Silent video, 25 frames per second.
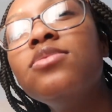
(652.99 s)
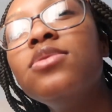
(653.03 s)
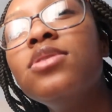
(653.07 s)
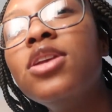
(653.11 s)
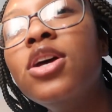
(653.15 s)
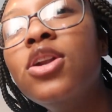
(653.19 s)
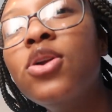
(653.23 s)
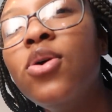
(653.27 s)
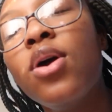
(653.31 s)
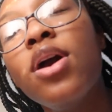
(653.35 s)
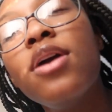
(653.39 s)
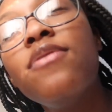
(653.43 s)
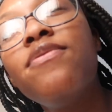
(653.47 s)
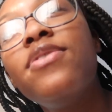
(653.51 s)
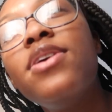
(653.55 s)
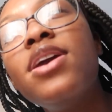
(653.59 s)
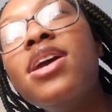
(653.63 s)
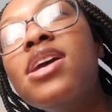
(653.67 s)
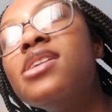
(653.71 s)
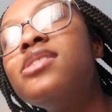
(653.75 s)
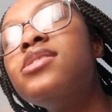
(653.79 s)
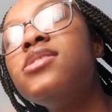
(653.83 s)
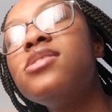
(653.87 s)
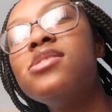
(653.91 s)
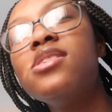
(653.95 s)
the north.
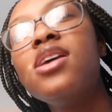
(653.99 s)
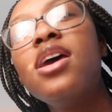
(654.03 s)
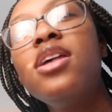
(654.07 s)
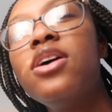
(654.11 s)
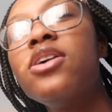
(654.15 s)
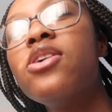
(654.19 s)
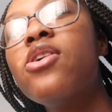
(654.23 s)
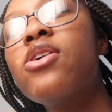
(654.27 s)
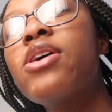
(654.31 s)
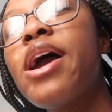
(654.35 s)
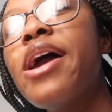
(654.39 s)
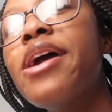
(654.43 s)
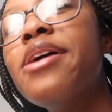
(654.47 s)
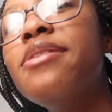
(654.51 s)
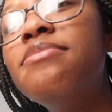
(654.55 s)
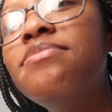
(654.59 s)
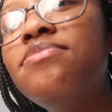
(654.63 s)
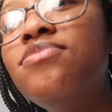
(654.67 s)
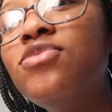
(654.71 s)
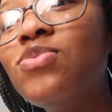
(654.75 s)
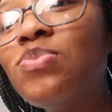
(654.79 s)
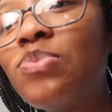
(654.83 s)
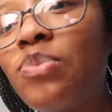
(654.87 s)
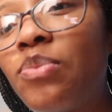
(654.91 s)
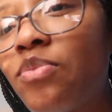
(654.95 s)
It looked okay.
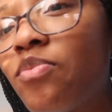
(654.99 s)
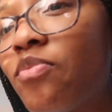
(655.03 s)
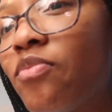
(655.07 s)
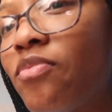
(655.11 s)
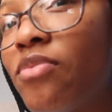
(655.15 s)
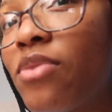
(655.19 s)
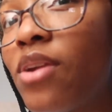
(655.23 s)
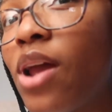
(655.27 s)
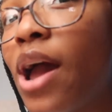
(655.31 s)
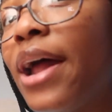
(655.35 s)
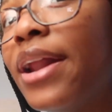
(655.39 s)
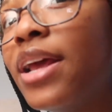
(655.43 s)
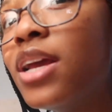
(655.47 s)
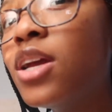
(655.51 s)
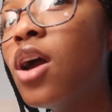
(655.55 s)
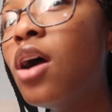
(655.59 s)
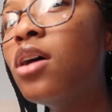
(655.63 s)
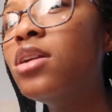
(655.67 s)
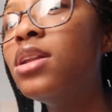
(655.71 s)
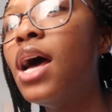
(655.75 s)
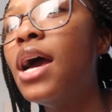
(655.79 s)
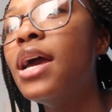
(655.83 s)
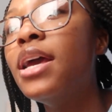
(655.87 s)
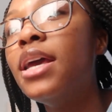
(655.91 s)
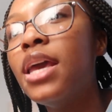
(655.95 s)
I didn't go
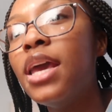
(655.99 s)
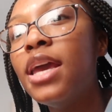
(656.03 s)
like